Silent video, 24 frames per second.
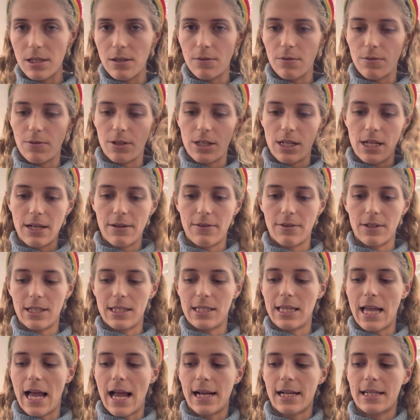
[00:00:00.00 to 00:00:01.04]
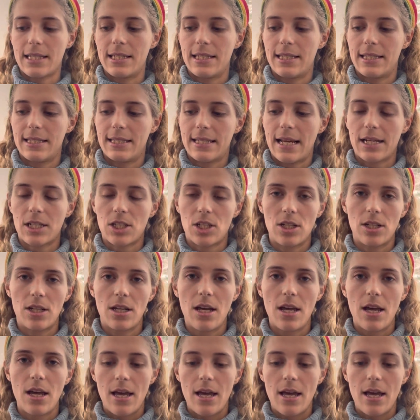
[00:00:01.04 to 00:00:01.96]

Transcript: for today for this last section